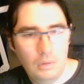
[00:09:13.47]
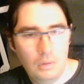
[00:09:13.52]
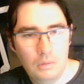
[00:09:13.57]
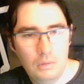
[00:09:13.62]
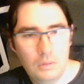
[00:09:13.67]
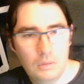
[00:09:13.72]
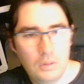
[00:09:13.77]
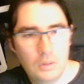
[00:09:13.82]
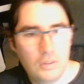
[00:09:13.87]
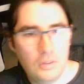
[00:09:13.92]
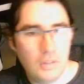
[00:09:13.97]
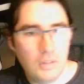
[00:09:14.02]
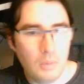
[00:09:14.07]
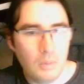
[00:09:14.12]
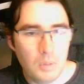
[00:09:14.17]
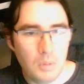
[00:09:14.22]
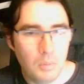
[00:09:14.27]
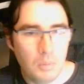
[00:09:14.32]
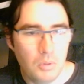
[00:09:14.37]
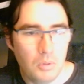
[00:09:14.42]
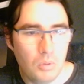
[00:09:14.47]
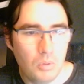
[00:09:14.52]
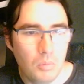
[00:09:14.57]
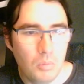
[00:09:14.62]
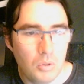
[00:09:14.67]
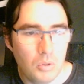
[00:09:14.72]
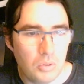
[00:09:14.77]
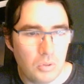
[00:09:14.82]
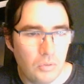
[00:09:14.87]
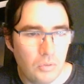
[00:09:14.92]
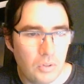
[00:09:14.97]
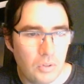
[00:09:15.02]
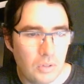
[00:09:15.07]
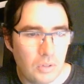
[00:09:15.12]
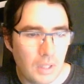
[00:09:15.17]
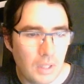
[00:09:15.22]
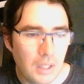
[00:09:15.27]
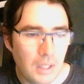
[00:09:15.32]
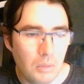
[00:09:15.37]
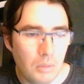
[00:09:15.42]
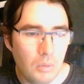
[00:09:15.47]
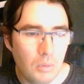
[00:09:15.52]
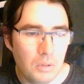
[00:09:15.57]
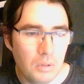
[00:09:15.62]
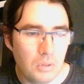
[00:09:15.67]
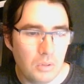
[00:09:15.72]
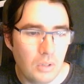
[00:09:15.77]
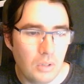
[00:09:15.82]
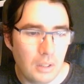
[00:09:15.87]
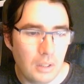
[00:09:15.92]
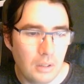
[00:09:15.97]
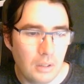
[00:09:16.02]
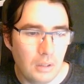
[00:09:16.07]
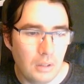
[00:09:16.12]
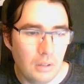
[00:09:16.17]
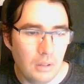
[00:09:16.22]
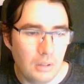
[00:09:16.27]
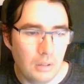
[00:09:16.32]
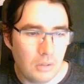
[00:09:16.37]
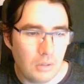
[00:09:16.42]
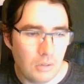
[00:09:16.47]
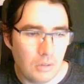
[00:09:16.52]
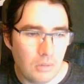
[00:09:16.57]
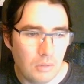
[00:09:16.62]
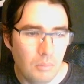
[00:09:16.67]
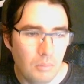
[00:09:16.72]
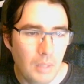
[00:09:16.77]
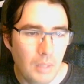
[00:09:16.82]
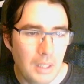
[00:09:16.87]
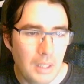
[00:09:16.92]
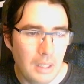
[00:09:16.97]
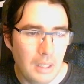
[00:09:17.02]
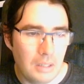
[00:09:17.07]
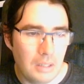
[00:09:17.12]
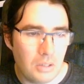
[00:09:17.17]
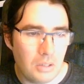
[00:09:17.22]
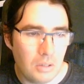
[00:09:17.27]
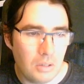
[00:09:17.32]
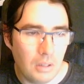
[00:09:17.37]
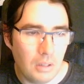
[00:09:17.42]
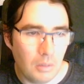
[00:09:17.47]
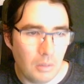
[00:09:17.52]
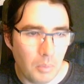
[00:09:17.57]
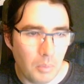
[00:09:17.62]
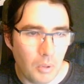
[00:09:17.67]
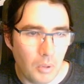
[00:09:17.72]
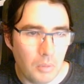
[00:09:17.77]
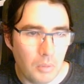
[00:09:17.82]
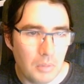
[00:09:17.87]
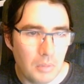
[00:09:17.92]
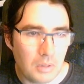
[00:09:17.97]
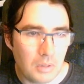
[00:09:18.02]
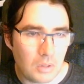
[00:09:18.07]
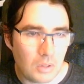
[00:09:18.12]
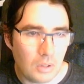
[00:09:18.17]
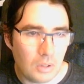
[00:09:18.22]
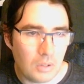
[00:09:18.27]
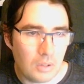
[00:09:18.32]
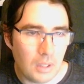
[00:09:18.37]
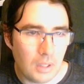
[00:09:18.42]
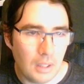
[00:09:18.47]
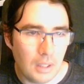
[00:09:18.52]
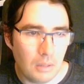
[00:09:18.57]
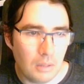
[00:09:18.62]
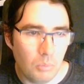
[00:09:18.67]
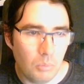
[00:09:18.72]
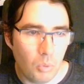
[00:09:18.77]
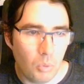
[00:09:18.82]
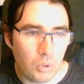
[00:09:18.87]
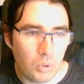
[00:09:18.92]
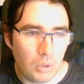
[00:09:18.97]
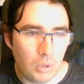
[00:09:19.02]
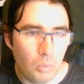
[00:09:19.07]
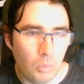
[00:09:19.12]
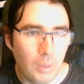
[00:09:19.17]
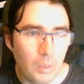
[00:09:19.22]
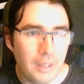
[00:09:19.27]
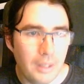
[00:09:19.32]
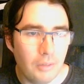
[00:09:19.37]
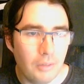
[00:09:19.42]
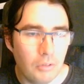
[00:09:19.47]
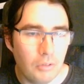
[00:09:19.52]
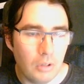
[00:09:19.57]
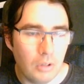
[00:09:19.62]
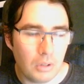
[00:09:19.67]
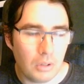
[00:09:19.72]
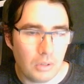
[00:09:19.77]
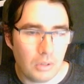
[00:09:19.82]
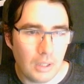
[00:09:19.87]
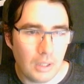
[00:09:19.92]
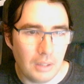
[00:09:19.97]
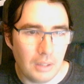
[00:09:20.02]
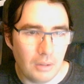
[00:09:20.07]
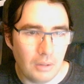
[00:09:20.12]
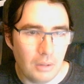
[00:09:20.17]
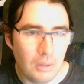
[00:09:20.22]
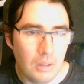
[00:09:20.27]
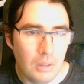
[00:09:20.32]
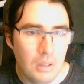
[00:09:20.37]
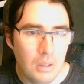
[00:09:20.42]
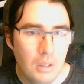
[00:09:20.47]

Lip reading: Some of the more sophisticated ones, like this main engine at the bottom, that's going to take more than a week of work to get done.